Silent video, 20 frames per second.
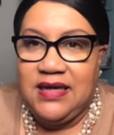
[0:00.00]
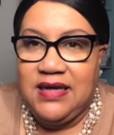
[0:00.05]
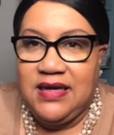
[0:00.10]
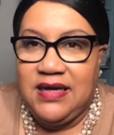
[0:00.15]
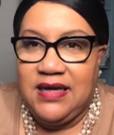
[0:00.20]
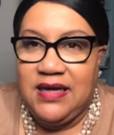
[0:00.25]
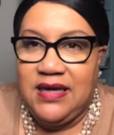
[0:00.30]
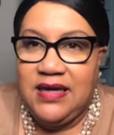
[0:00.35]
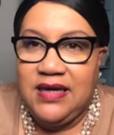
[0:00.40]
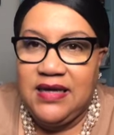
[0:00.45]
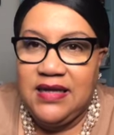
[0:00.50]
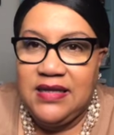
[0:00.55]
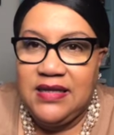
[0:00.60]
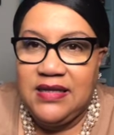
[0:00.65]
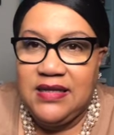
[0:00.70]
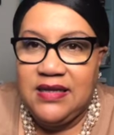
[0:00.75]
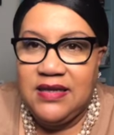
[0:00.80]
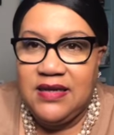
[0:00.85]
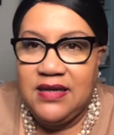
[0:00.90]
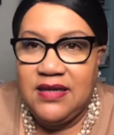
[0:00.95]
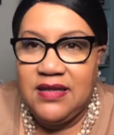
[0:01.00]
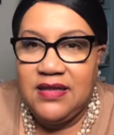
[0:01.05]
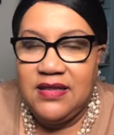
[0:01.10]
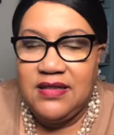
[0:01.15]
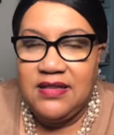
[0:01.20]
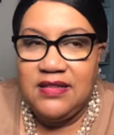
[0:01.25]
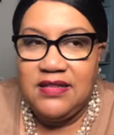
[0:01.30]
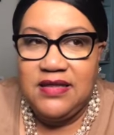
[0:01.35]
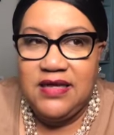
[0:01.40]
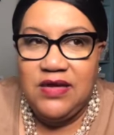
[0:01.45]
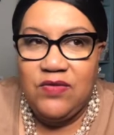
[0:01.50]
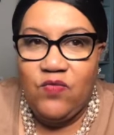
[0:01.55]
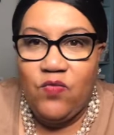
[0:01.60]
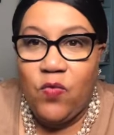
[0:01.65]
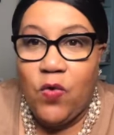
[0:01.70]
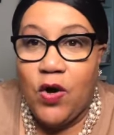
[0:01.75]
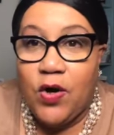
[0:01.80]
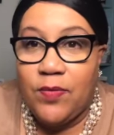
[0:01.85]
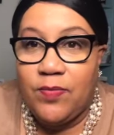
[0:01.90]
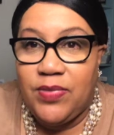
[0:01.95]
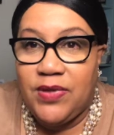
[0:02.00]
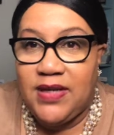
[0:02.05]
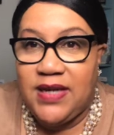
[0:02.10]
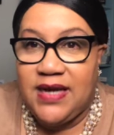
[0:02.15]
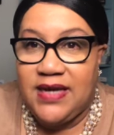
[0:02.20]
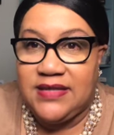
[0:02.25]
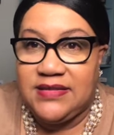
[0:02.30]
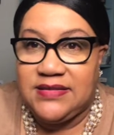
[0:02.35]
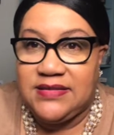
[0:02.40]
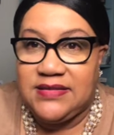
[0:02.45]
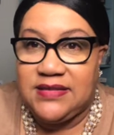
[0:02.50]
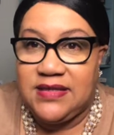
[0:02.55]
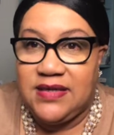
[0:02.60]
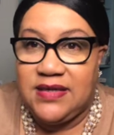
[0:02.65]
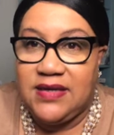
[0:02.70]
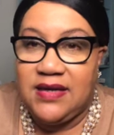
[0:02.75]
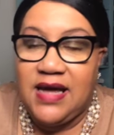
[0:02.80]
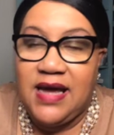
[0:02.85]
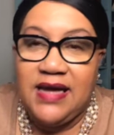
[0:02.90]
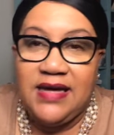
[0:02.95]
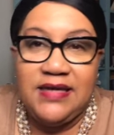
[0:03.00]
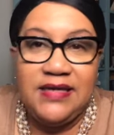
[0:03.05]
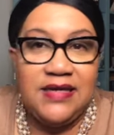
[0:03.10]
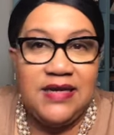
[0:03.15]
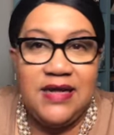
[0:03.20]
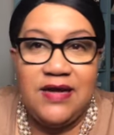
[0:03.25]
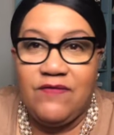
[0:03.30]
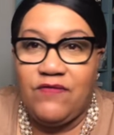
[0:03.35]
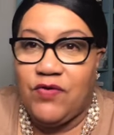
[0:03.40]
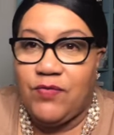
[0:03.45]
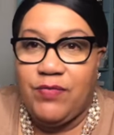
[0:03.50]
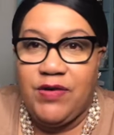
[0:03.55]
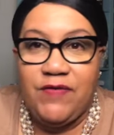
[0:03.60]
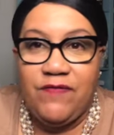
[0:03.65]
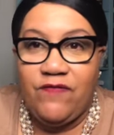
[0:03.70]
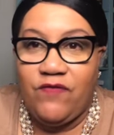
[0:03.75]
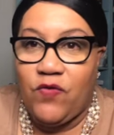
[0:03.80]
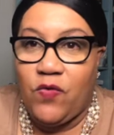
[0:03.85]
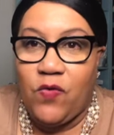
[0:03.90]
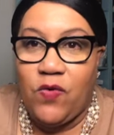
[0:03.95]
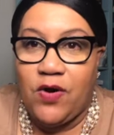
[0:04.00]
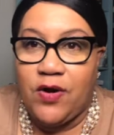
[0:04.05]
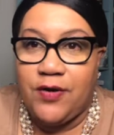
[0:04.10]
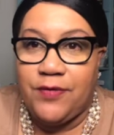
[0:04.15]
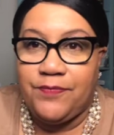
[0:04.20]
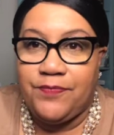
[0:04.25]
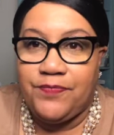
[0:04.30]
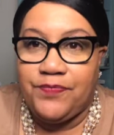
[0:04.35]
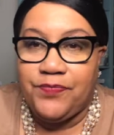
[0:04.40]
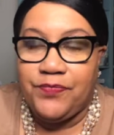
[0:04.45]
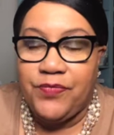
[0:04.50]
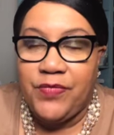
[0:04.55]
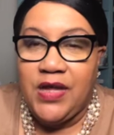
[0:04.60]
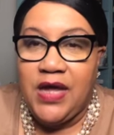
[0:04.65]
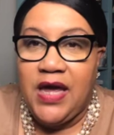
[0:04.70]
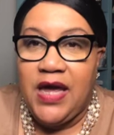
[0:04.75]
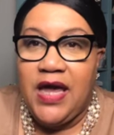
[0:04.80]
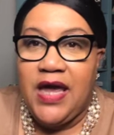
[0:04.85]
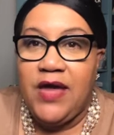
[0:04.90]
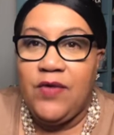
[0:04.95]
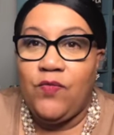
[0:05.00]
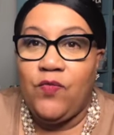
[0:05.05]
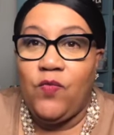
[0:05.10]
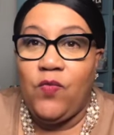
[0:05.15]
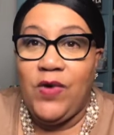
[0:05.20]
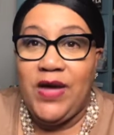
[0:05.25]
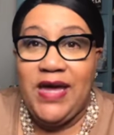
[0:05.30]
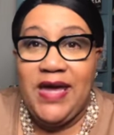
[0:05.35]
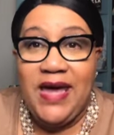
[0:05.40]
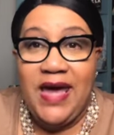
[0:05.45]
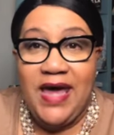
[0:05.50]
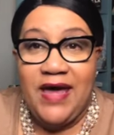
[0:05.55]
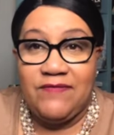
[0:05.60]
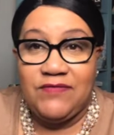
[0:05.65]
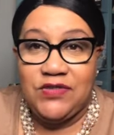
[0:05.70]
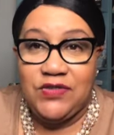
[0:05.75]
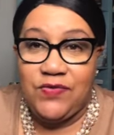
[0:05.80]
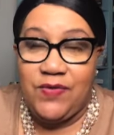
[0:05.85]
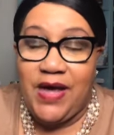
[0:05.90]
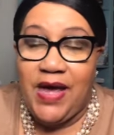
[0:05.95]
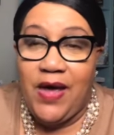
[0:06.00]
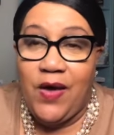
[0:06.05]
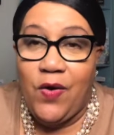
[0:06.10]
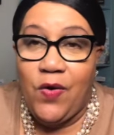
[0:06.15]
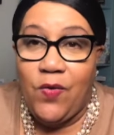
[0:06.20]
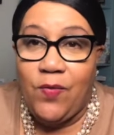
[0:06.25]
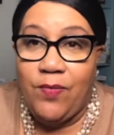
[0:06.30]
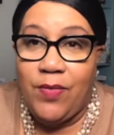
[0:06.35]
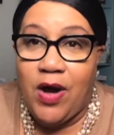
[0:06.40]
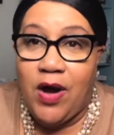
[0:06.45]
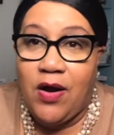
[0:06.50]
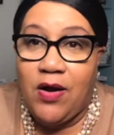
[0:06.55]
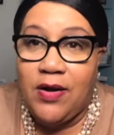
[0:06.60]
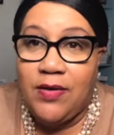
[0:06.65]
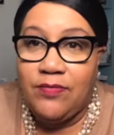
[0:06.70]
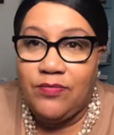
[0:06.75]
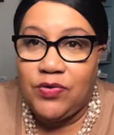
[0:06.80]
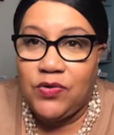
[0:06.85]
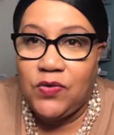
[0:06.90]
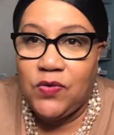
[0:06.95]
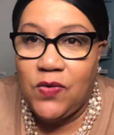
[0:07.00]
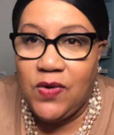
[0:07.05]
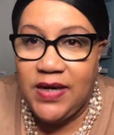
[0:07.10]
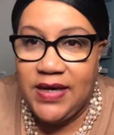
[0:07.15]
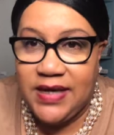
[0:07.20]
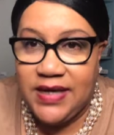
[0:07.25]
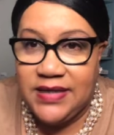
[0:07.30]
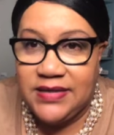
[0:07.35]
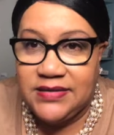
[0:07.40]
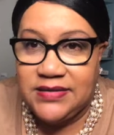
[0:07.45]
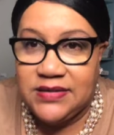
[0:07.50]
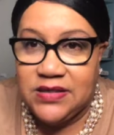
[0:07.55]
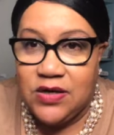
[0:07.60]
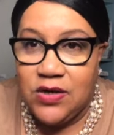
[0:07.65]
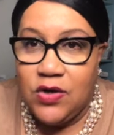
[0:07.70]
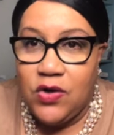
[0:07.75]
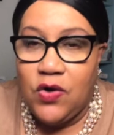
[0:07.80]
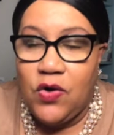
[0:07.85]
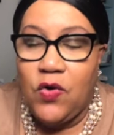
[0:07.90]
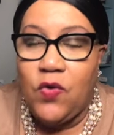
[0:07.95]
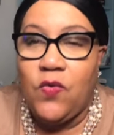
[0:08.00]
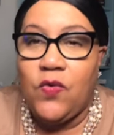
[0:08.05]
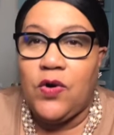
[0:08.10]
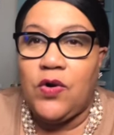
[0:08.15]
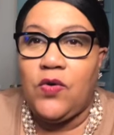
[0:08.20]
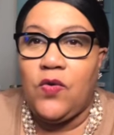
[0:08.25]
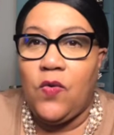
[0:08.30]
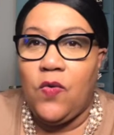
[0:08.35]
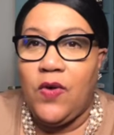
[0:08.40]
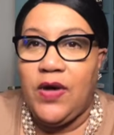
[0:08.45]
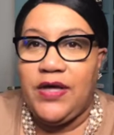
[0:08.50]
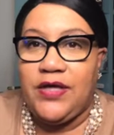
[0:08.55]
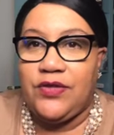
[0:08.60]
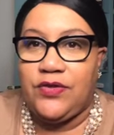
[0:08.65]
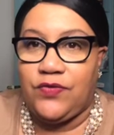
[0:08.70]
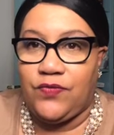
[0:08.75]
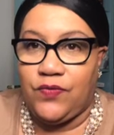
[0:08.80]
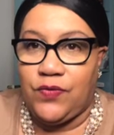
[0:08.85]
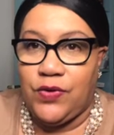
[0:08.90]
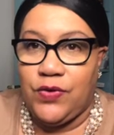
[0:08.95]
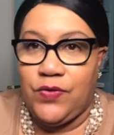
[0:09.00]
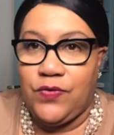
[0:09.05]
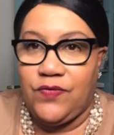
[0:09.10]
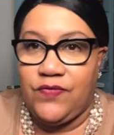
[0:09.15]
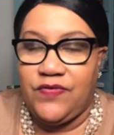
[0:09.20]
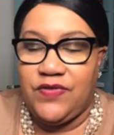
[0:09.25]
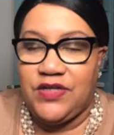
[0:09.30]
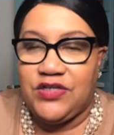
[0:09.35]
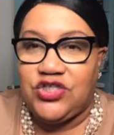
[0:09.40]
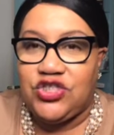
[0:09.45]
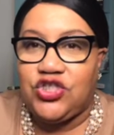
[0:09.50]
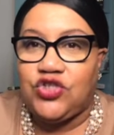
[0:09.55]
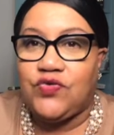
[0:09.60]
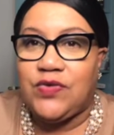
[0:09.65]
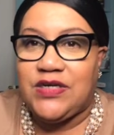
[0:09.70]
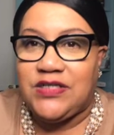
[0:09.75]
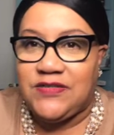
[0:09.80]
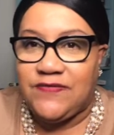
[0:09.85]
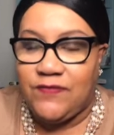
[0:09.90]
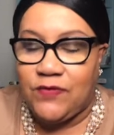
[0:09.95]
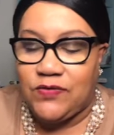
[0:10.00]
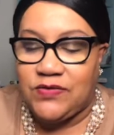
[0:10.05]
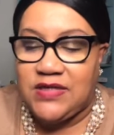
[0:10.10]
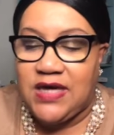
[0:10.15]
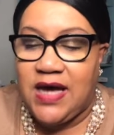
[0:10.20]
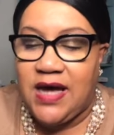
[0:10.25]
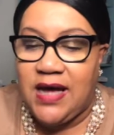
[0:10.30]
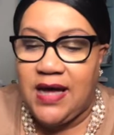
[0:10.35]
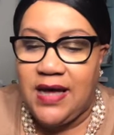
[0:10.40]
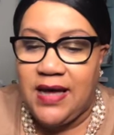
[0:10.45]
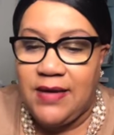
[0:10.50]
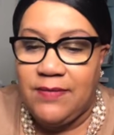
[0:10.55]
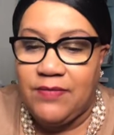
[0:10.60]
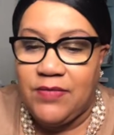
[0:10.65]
in the workplace like never before. And we have to help our employees who are going through this stressful time.